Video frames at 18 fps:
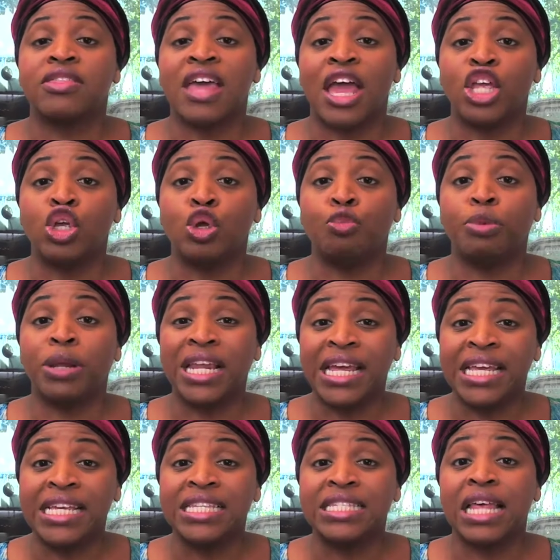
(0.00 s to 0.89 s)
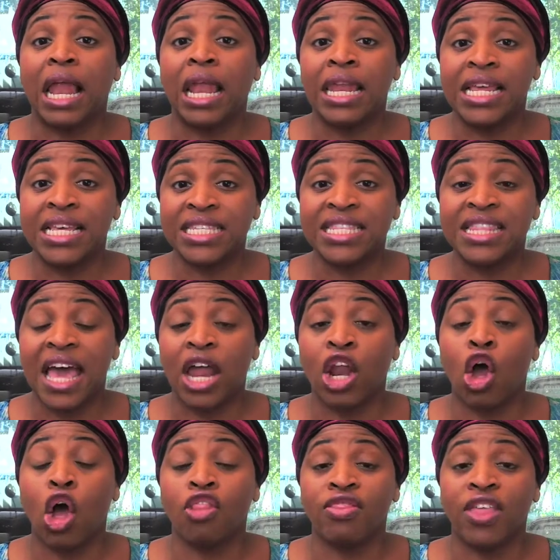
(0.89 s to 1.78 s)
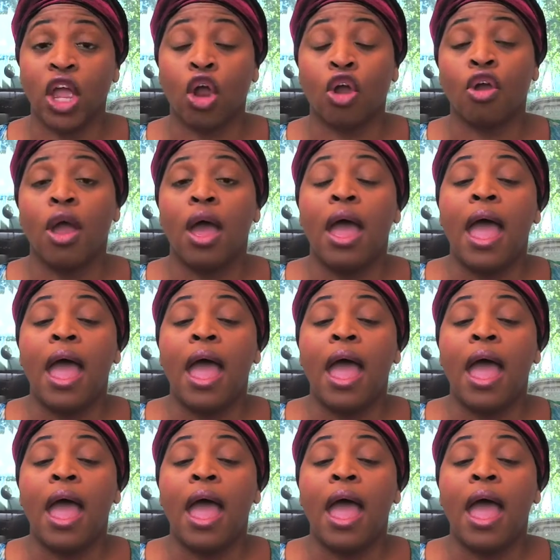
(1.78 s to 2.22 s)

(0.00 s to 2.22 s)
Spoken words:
that you please list that on there.